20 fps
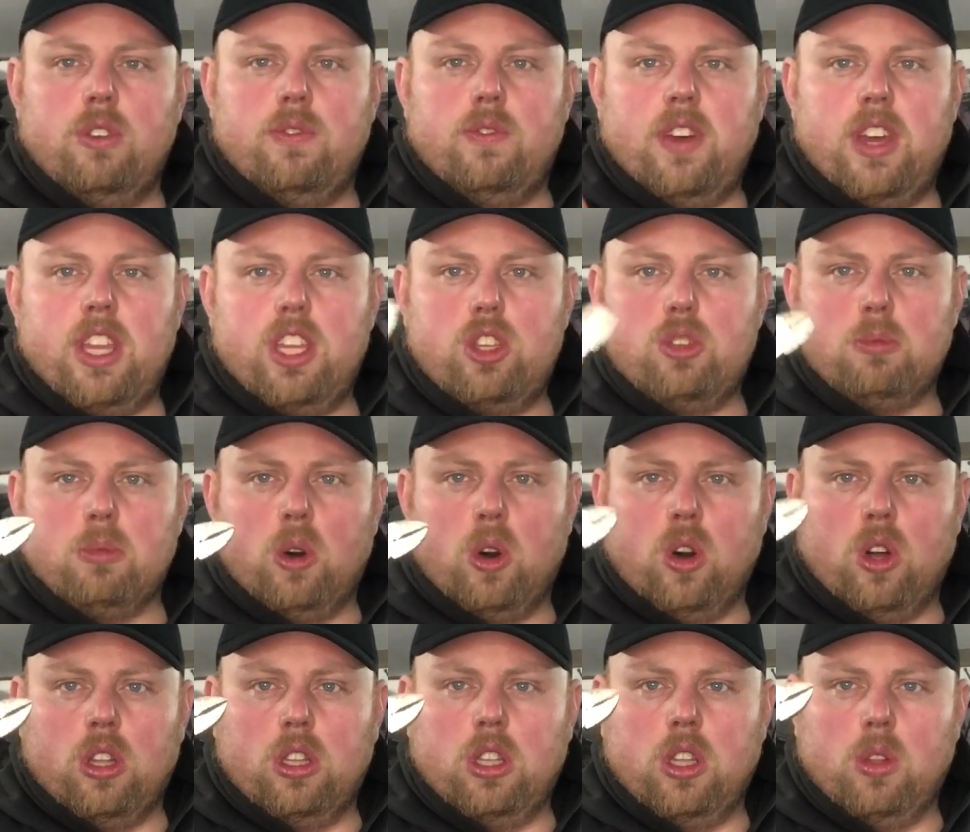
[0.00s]
very
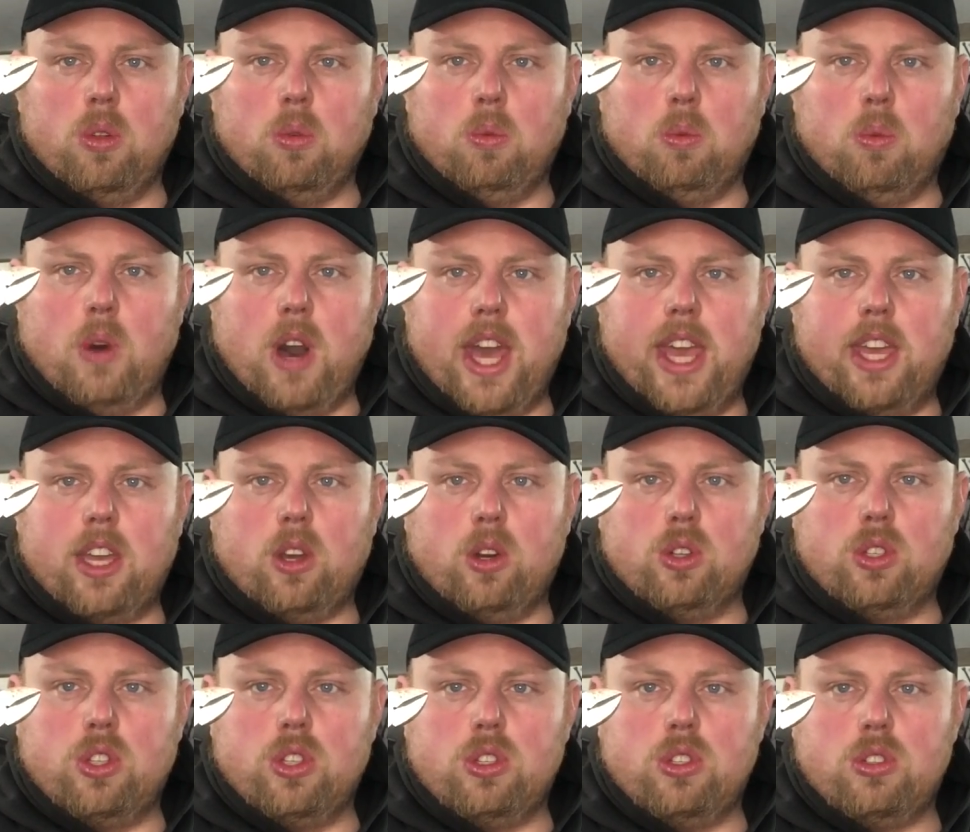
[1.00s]
small wire
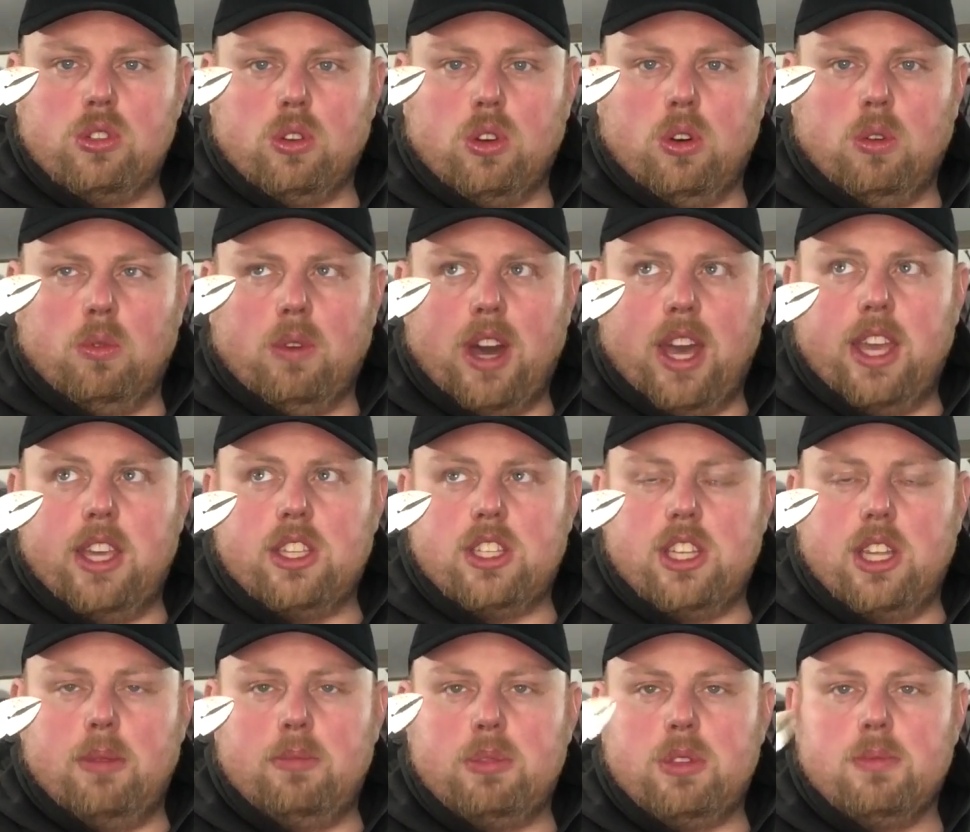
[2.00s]
cutters or wire
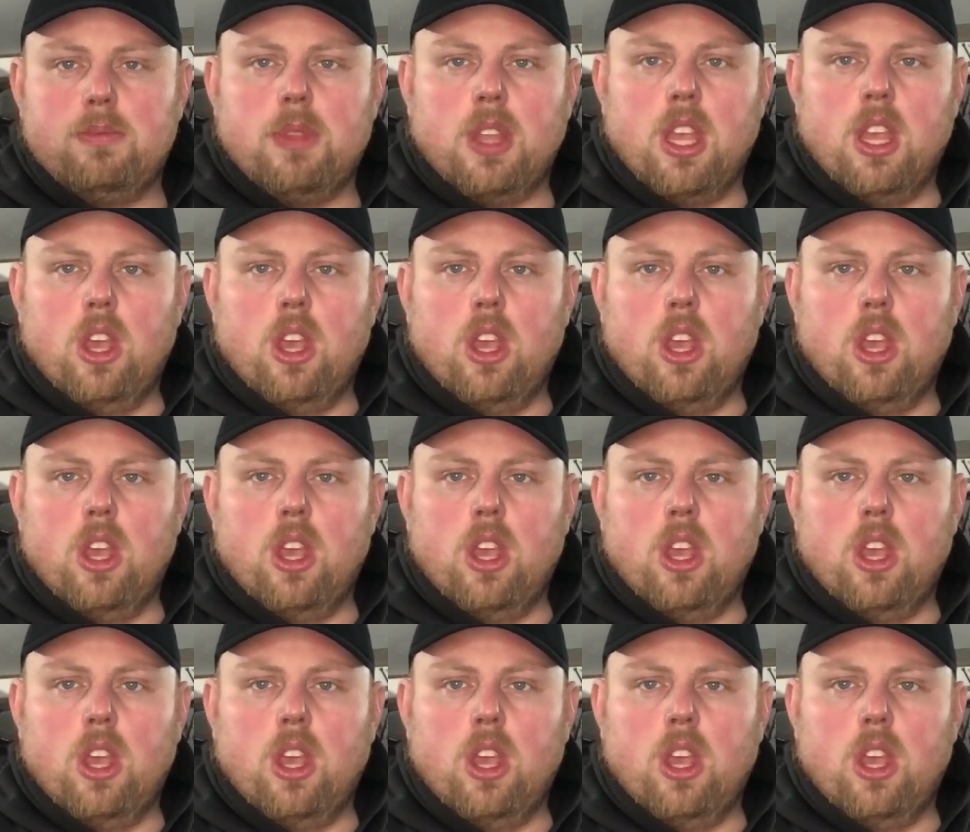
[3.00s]
snips,